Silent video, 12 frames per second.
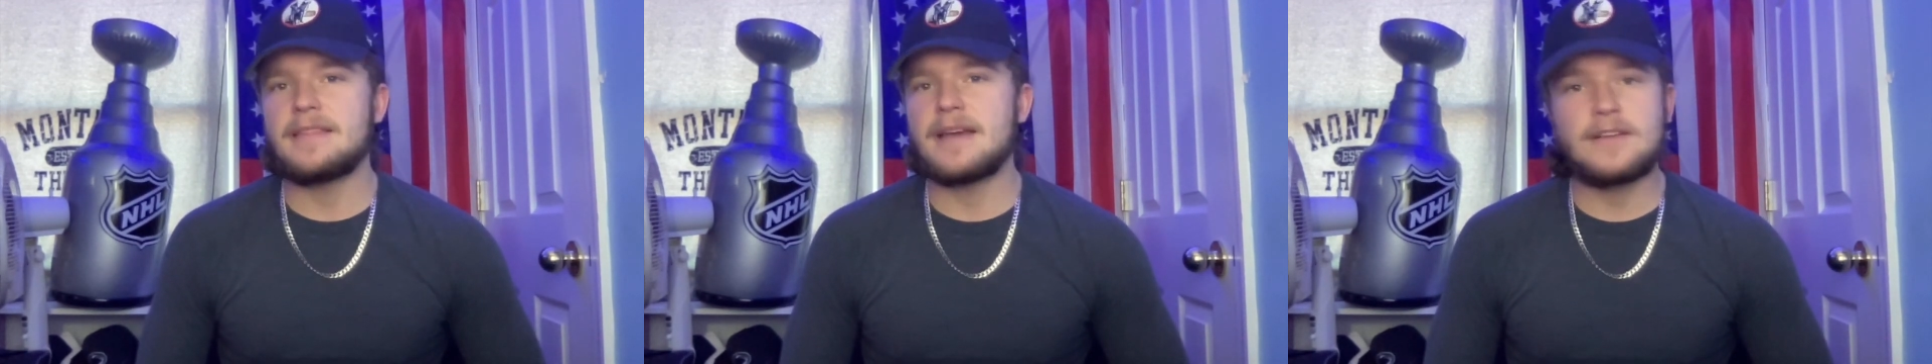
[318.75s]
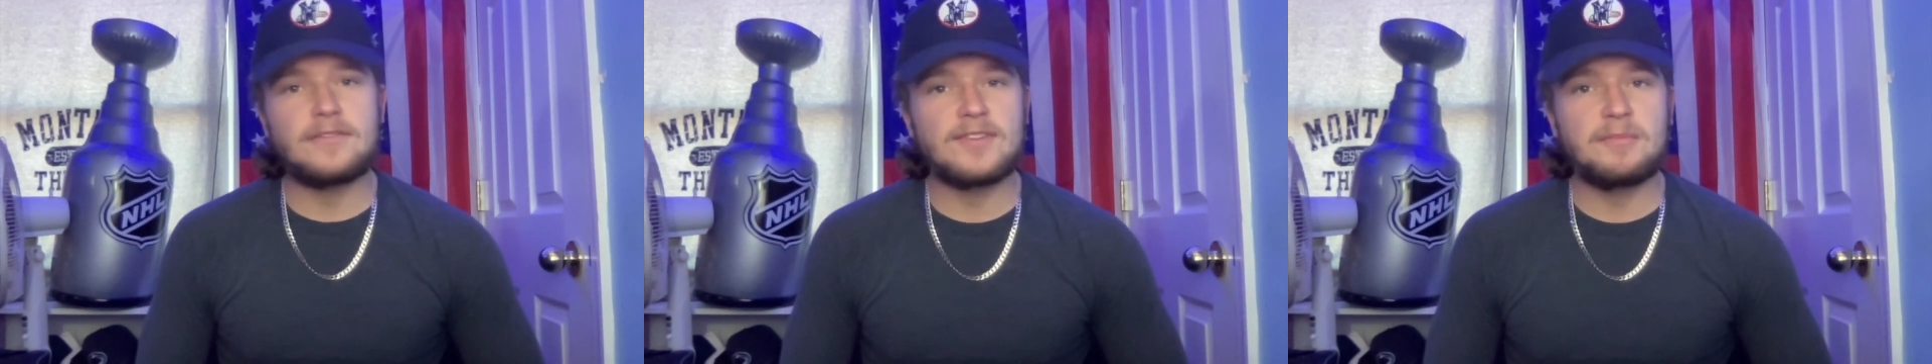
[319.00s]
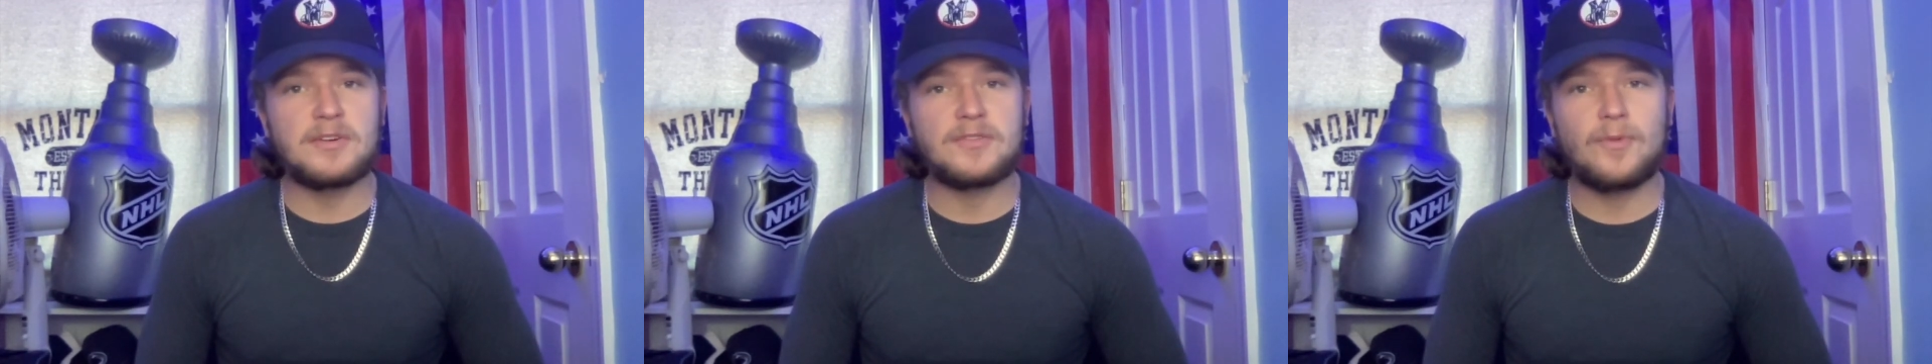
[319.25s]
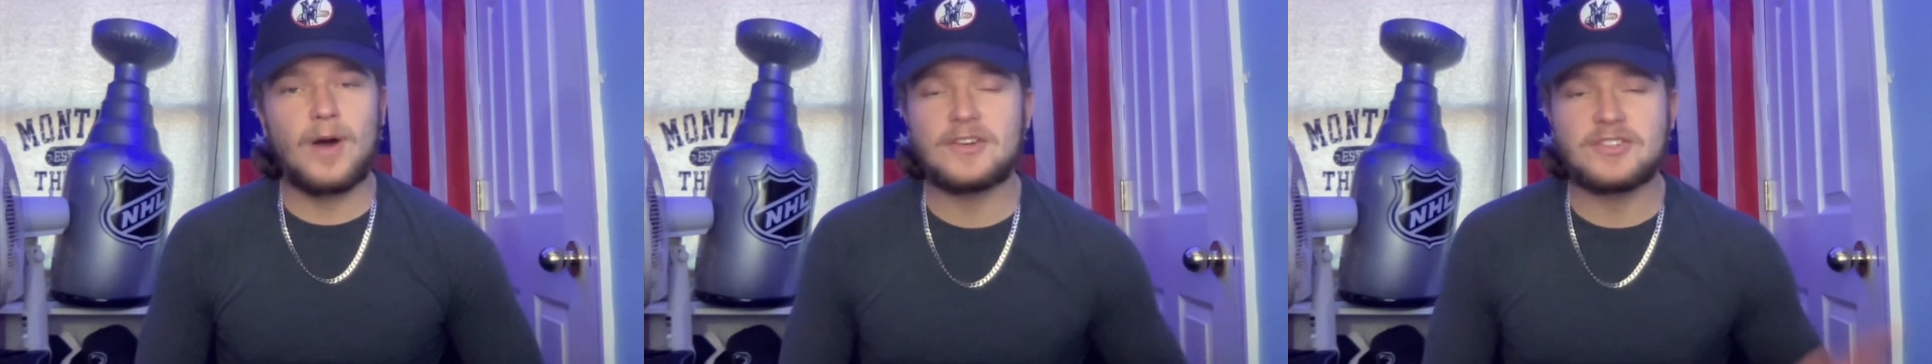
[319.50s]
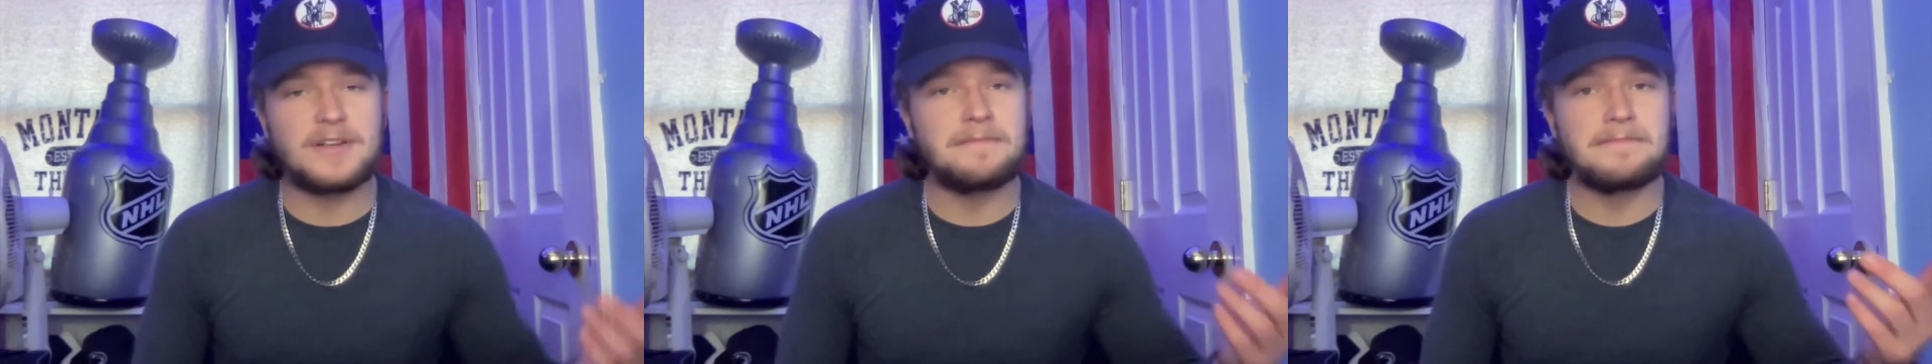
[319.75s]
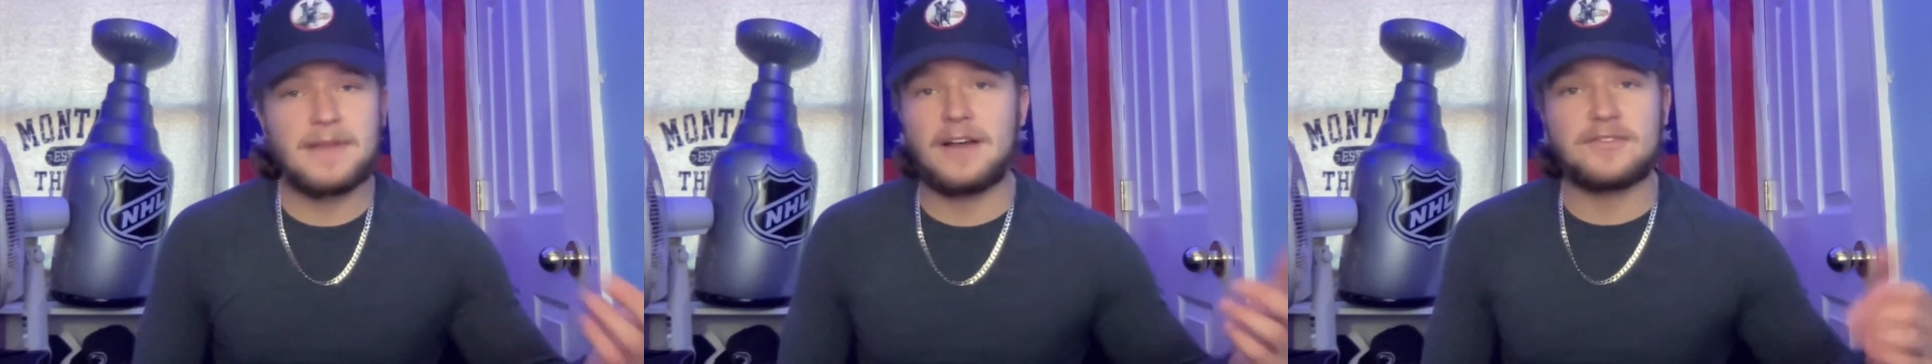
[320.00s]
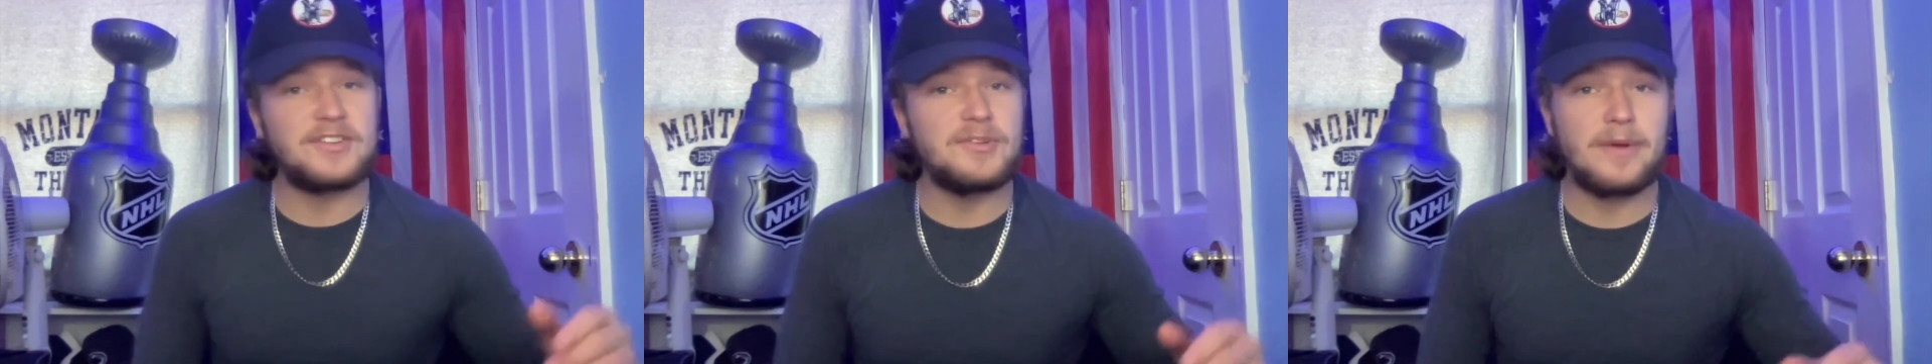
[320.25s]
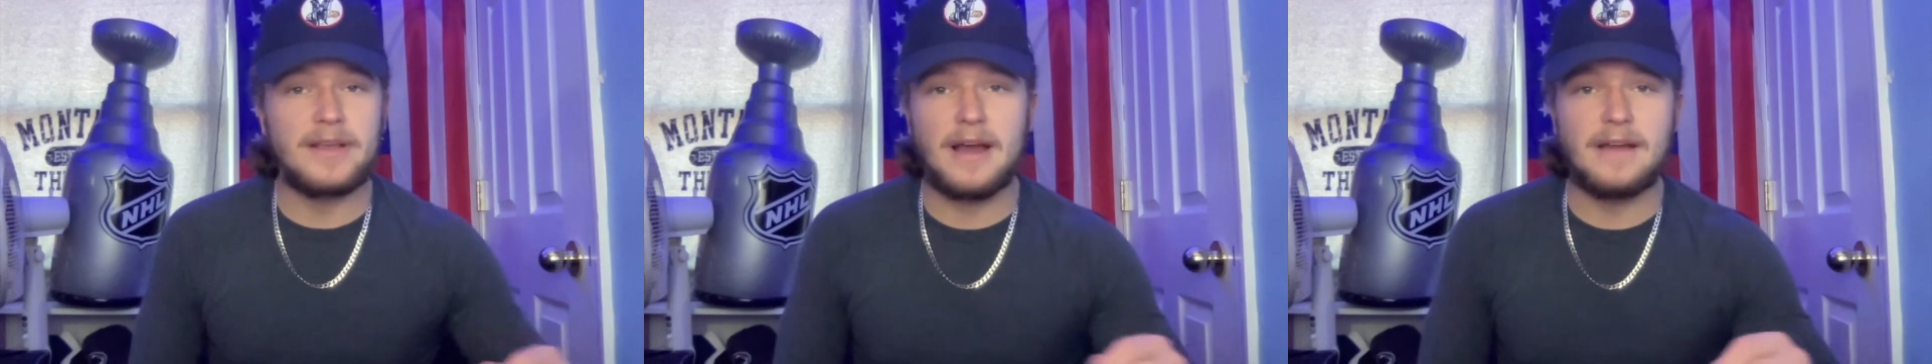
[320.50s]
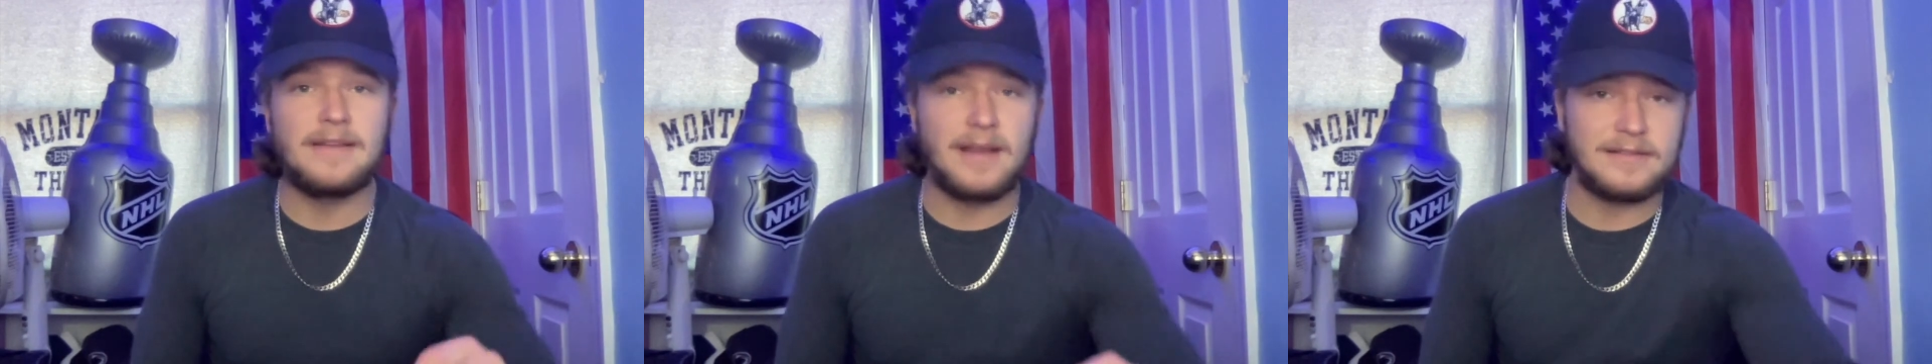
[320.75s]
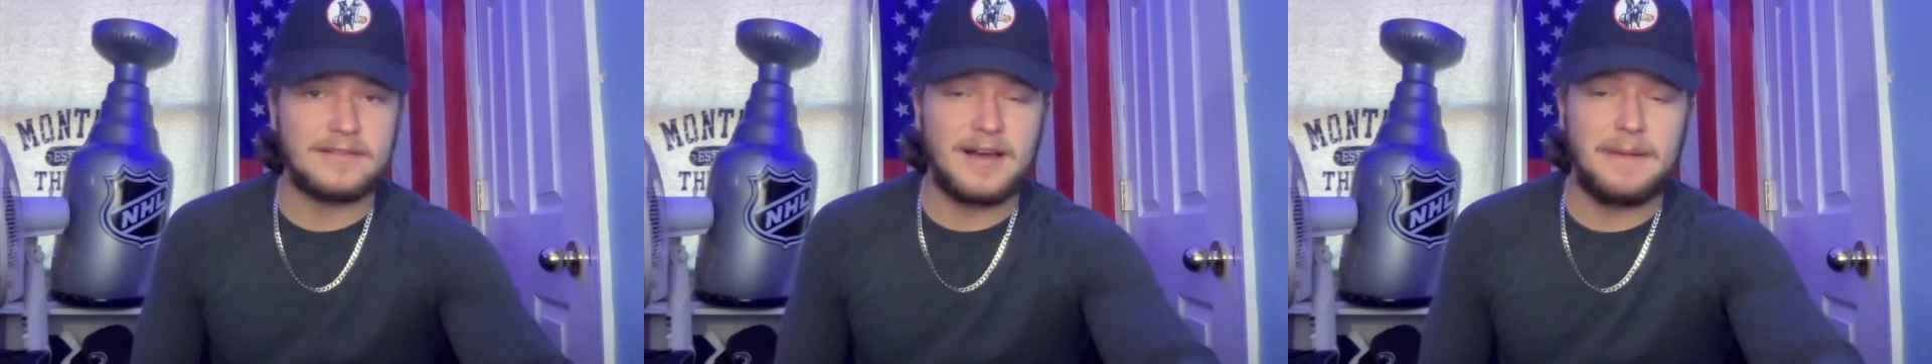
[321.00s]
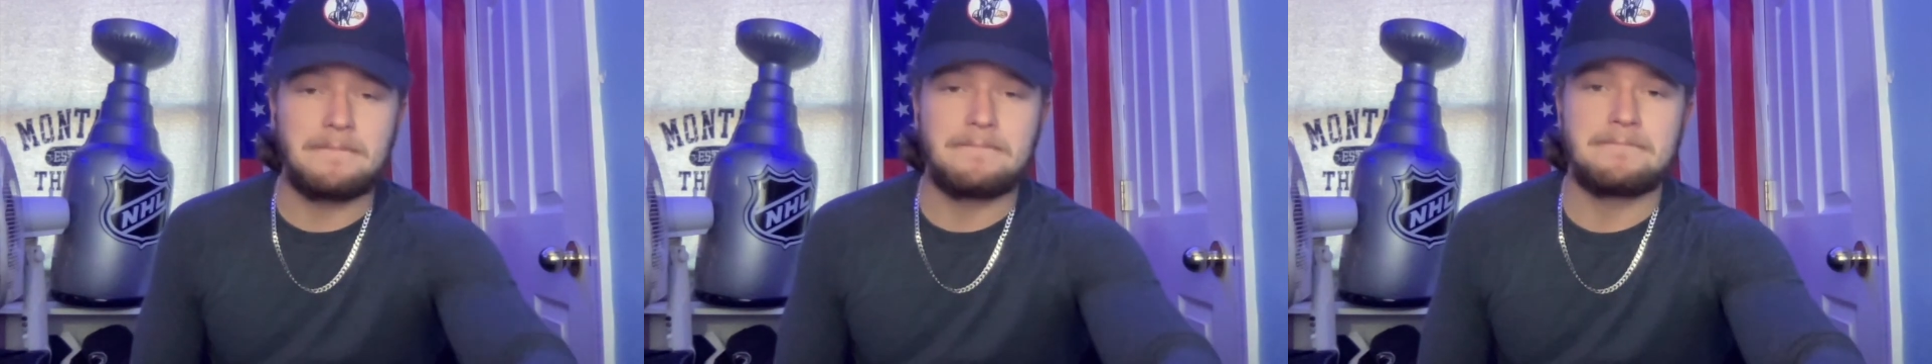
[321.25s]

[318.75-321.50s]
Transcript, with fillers: Thank you so much for watching, and I'll see you again next time.